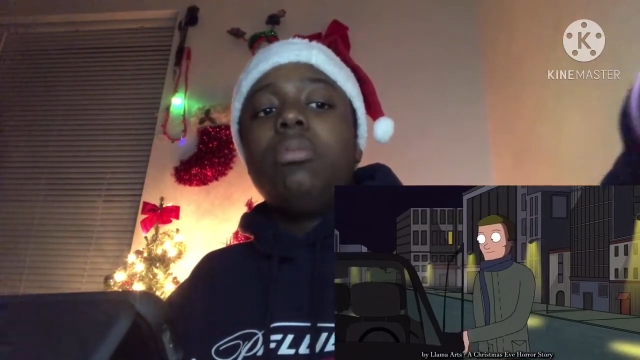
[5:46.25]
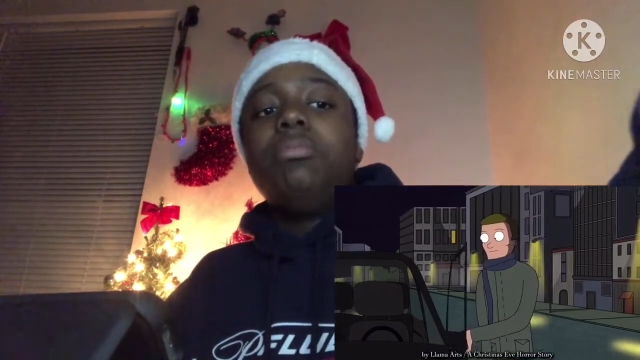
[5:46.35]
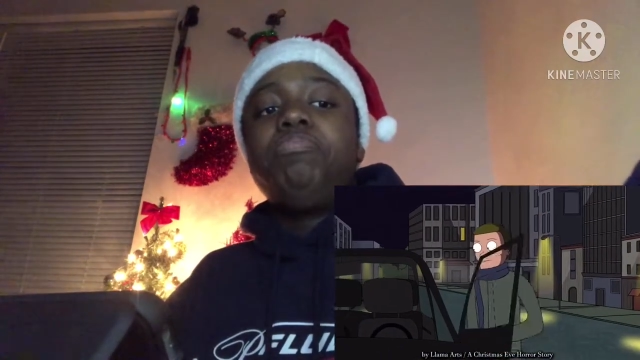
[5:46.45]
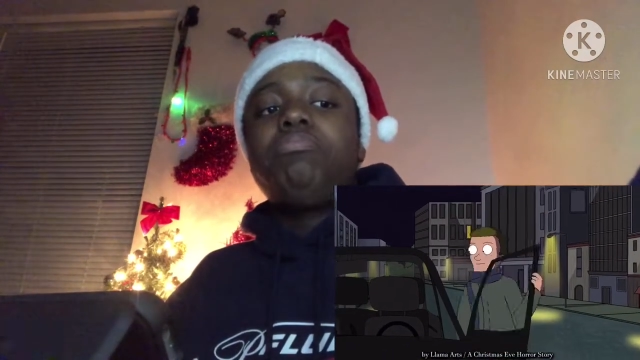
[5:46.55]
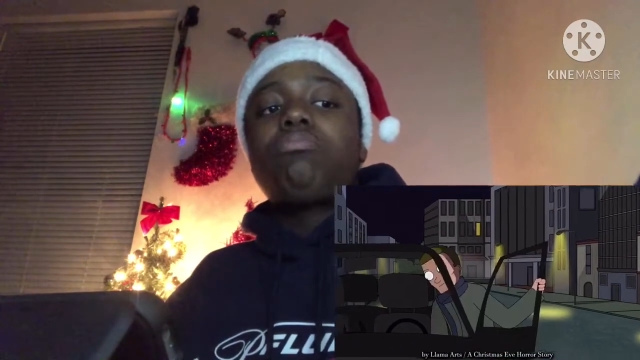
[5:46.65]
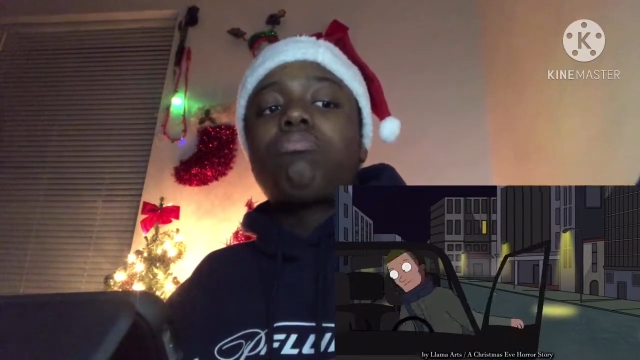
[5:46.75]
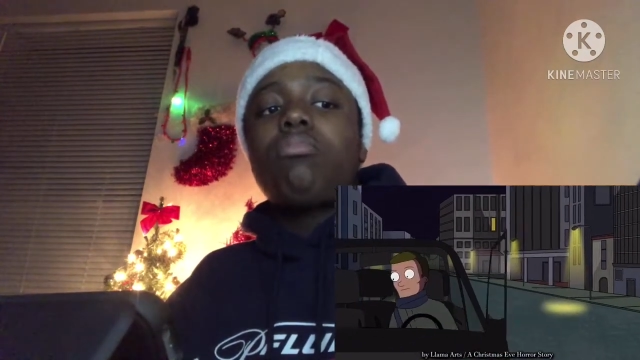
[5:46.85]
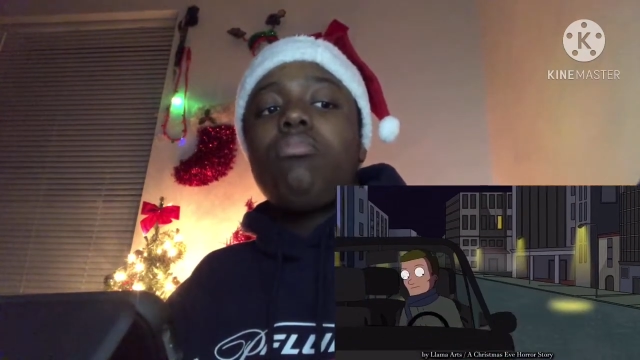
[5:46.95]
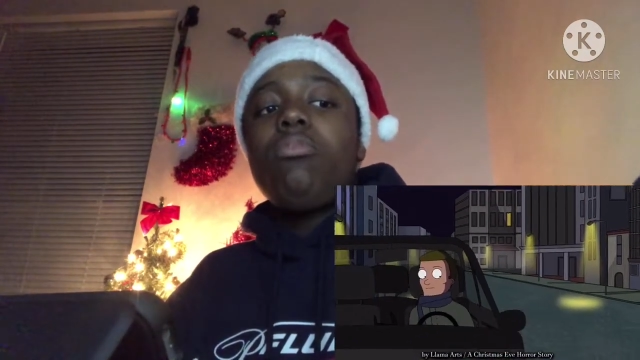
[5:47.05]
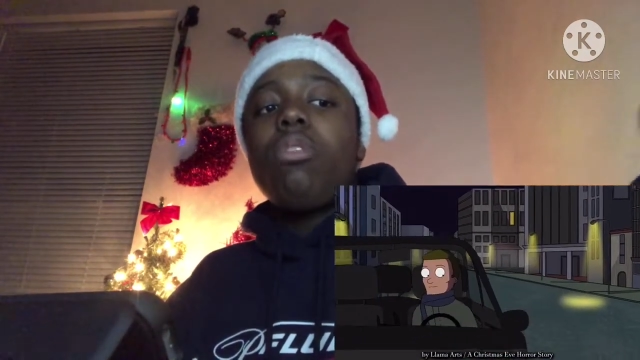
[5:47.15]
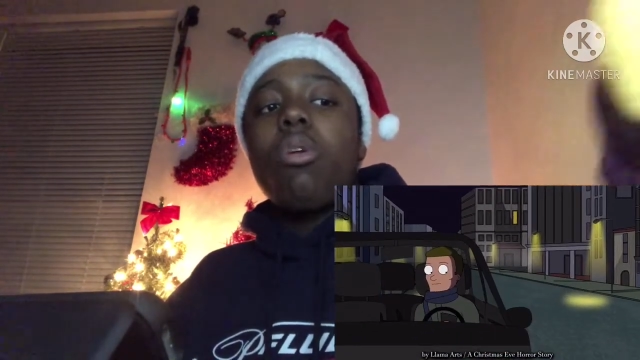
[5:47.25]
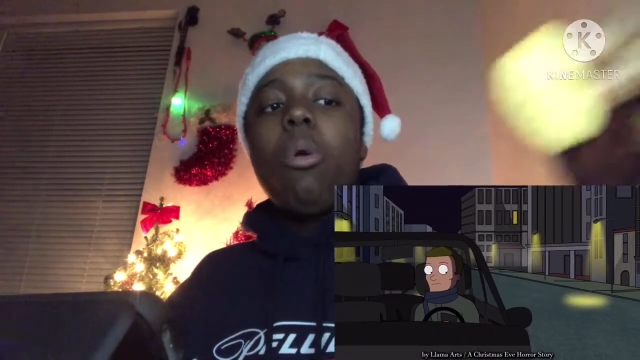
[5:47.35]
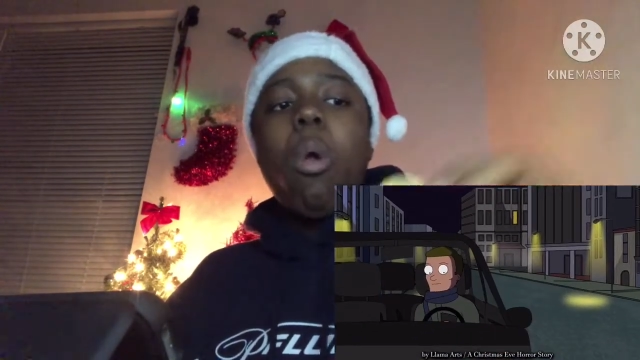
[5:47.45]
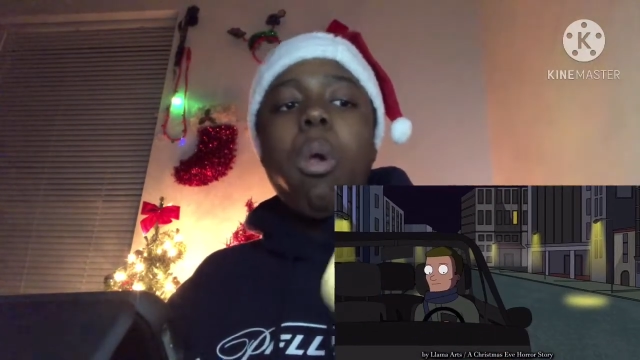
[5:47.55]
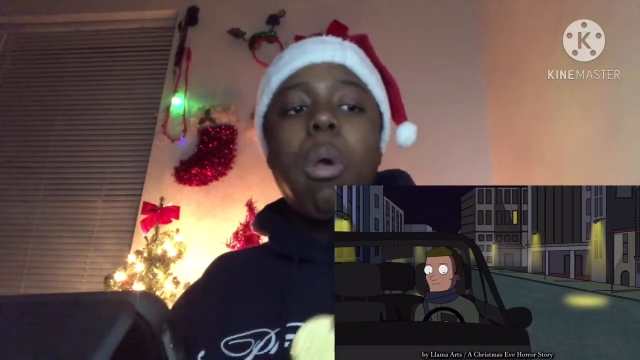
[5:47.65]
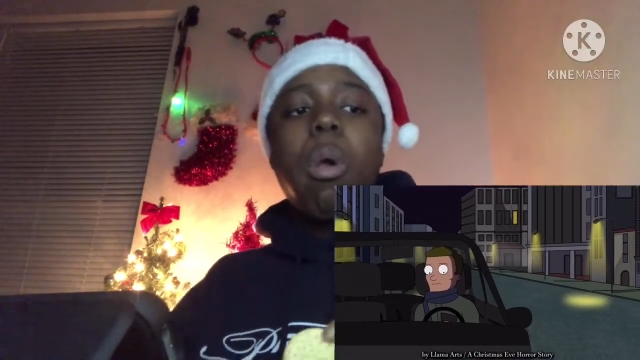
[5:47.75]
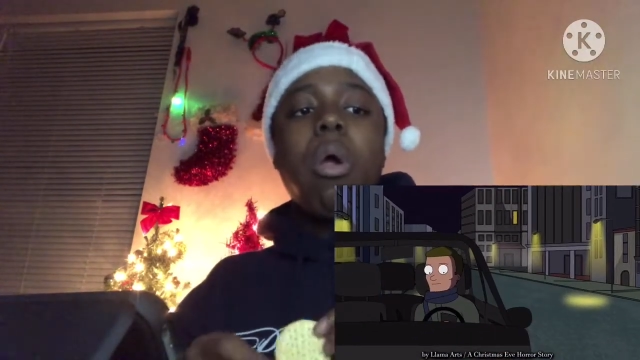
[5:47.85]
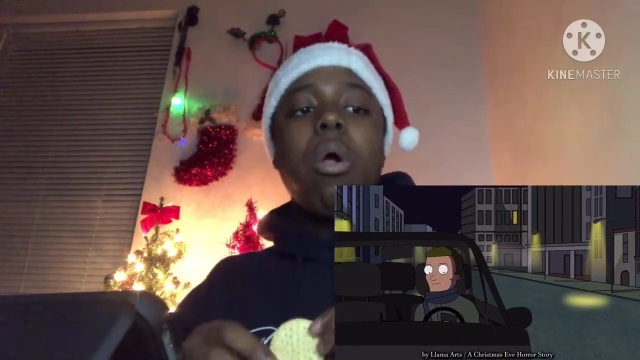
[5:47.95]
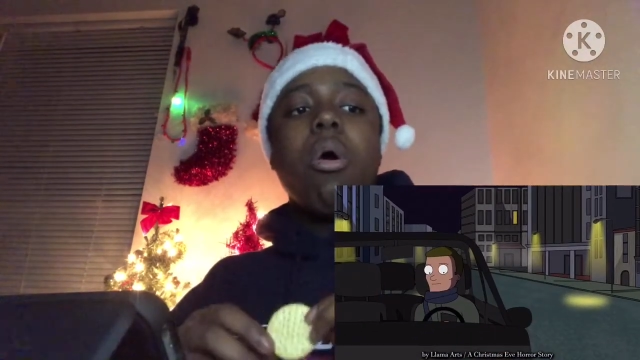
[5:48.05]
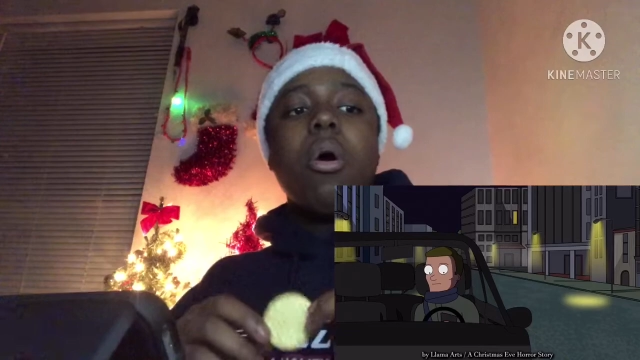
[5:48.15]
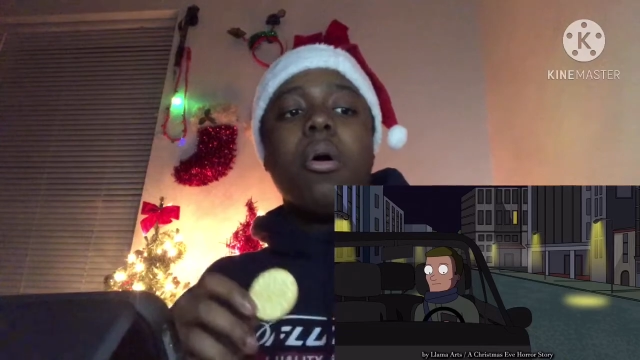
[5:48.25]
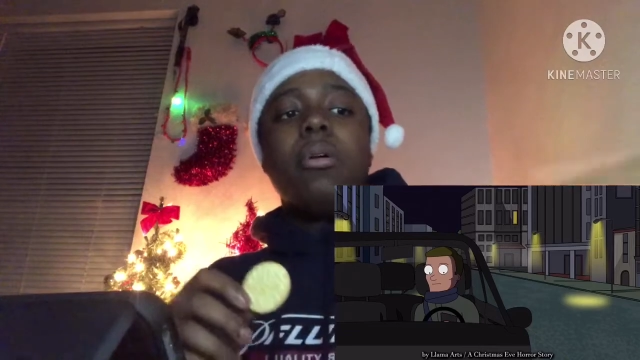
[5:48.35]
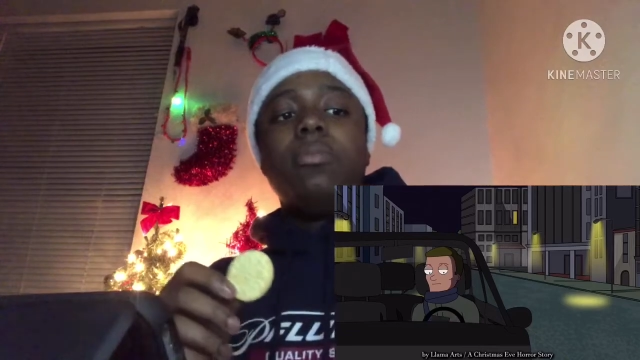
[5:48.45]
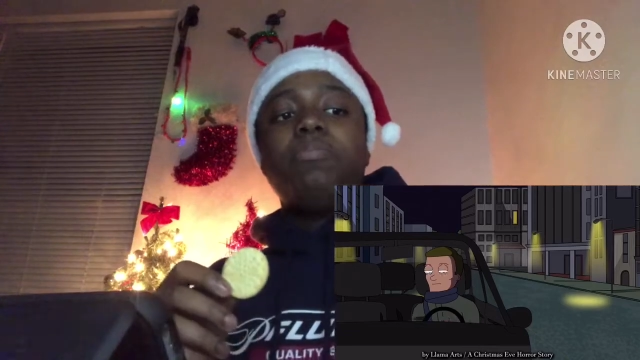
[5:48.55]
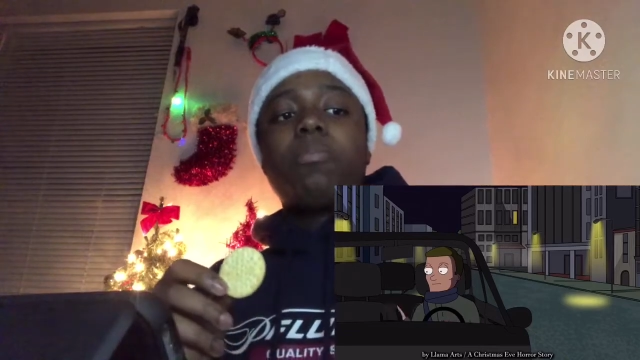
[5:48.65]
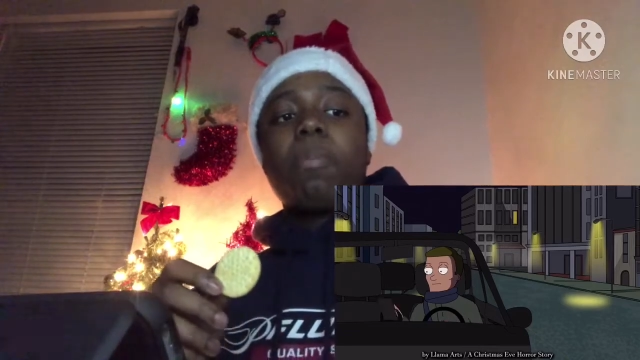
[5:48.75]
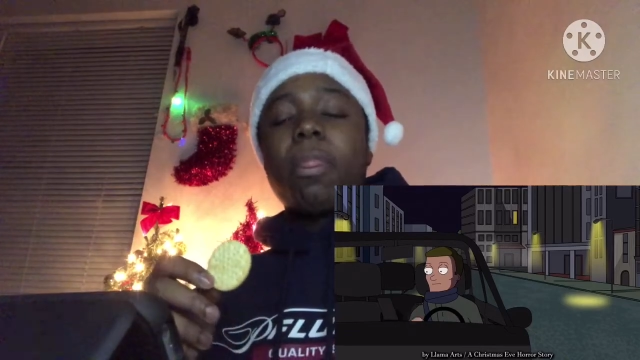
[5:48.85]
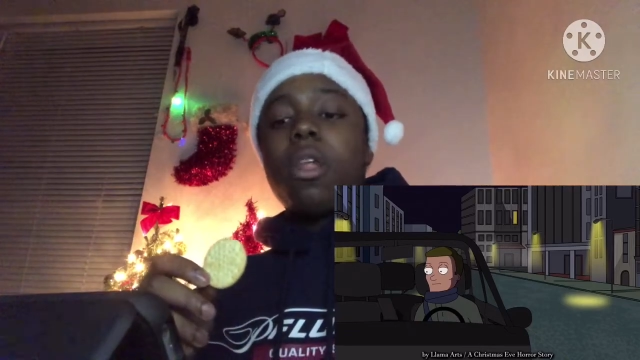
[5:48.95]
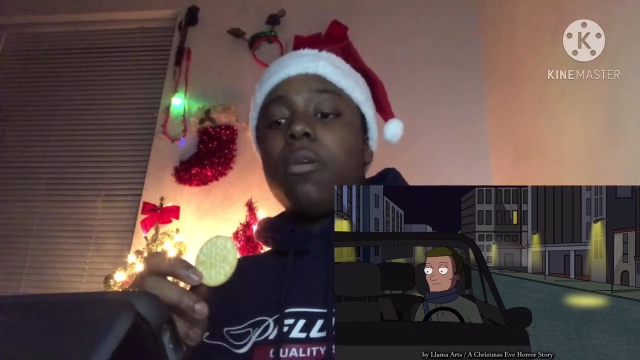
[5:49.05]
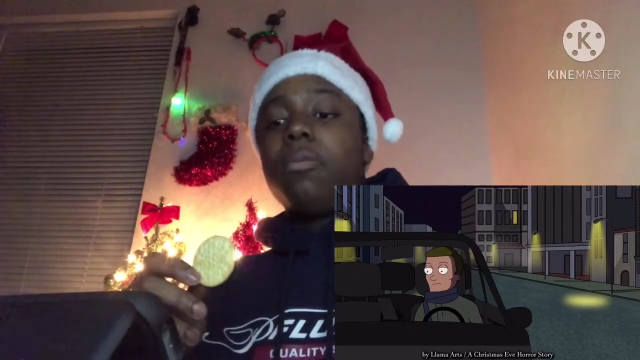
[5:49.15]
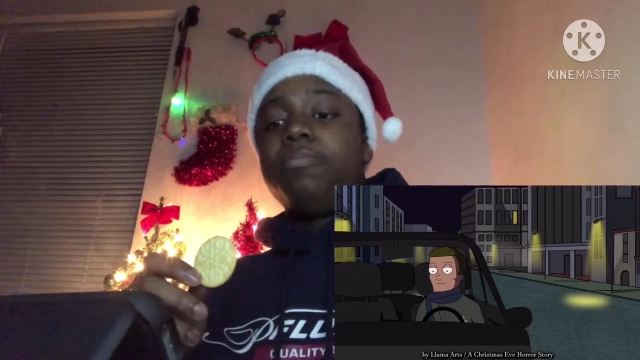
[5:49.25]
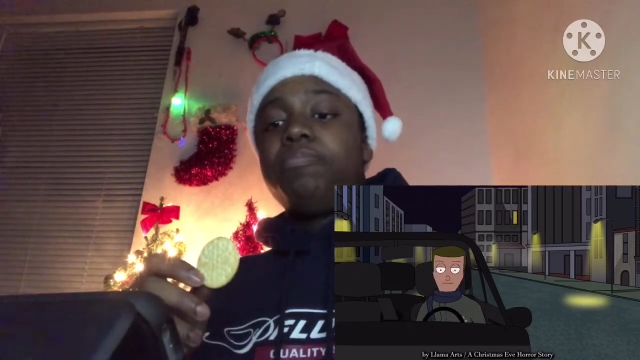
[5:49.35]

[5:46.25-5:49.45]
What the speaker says: I got back in my car and put my cousin's address into my phone.